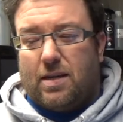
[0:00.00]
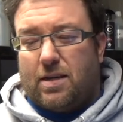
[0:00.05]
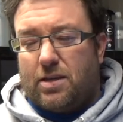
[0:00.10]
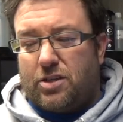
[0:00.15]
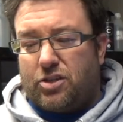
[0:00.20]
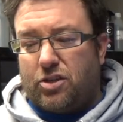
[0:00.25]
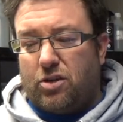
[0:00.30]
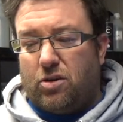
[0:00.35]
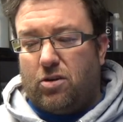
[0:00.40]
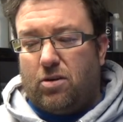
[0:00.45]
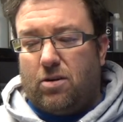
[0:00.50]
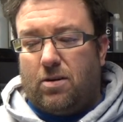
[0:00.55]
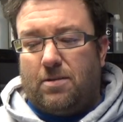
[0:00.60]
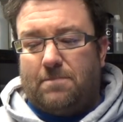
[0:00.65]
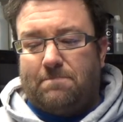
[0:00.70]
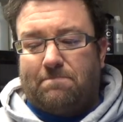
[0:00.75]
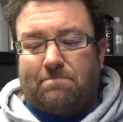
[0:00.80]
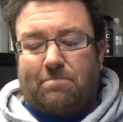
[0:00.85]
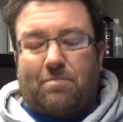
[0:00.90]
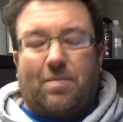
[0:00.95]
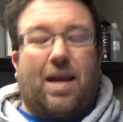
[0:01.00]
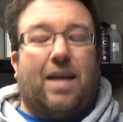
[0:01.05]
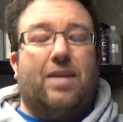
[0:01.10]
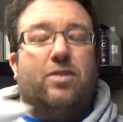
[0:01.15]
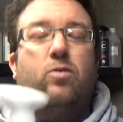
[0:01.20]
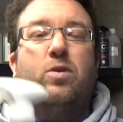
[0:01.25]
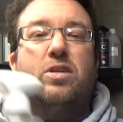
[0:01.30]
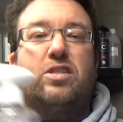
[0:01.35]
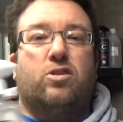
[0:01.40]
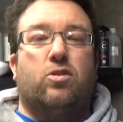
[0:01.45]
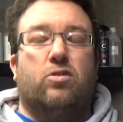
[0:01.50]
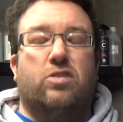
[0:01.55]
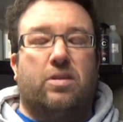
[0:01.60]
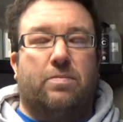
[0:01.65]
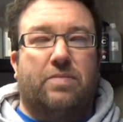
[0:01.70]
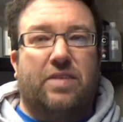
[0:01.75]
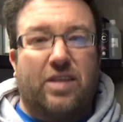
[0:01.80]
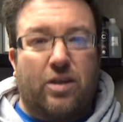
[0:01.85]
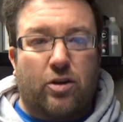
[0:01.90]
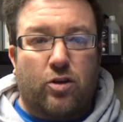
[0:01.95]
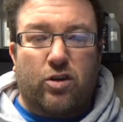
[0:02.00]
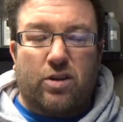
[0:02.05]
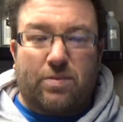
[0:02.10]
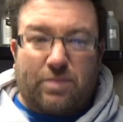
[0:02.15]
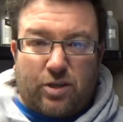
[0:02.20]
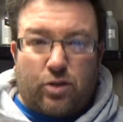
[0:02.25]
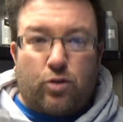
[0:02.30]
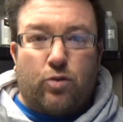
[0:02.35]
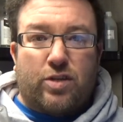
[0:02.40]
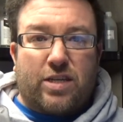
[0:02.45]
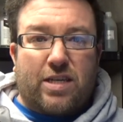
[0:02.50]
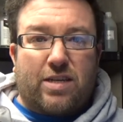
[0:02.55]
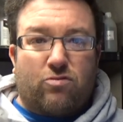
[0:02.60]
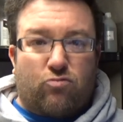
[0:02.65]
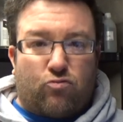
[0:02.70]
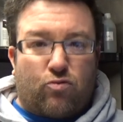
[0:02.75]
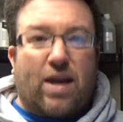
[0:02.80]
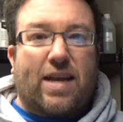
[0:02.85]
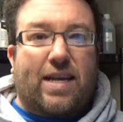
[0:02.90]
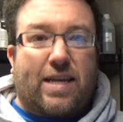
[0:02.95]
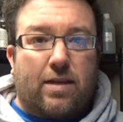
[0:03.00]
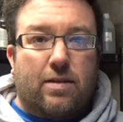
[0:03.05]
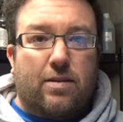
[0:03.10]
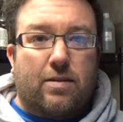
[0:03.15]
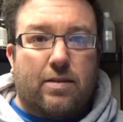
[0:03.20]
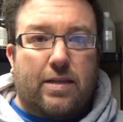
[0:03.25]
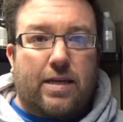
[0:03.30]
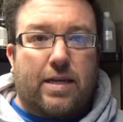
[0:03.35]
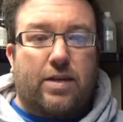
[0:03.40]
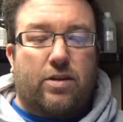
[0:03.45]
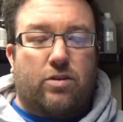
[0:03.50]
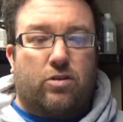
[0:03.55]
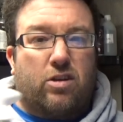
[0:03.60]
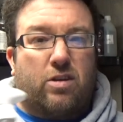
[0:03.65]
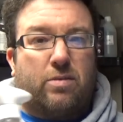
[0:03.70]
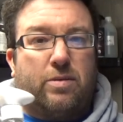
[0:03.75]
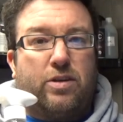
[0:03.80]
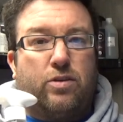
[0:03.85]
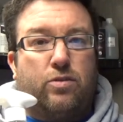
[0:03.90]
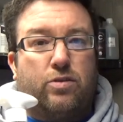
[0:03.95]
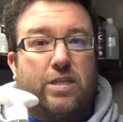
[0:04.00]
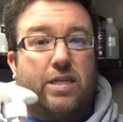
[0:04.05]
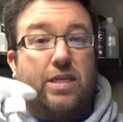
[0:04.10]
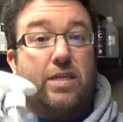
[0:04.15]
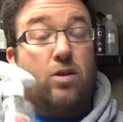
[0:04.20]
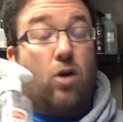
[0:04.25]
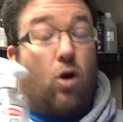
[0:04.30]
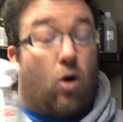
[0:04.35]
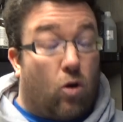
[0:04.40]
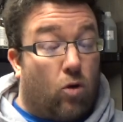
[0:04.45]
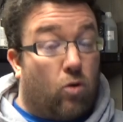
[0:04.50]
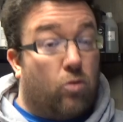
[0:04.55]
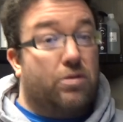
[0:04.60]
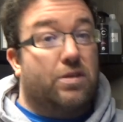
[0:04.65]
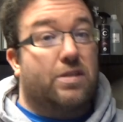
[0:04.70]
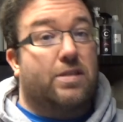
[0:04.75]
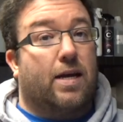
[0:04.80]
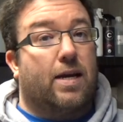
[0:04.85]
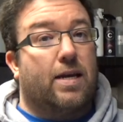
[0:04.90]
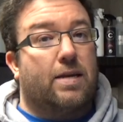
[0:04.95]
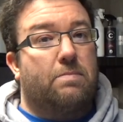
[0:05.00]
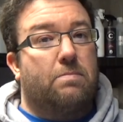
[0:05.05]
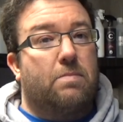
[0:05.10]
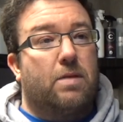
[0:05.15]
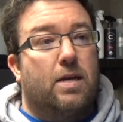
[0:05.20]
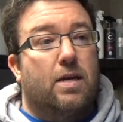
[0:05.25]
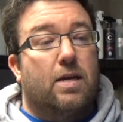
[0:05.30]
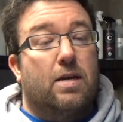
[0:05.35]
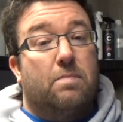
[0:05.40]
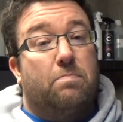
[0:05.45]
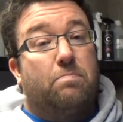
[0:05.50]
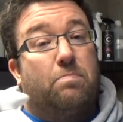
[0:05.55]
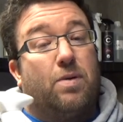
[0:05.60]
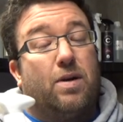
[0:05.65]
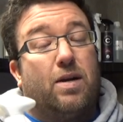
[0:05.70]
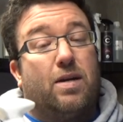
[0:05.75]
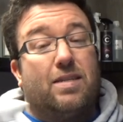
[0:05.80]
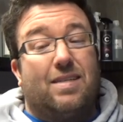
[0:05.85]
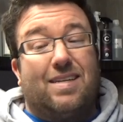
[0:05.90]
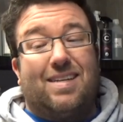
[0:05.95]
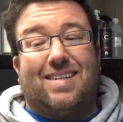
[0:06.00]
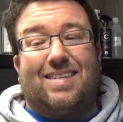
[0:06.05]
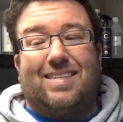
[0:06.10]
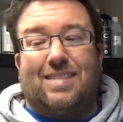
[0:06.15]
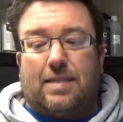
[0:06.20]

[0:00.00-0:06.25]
So I know it's not something you're going to be using regularly, you're not going to be using it all the time, but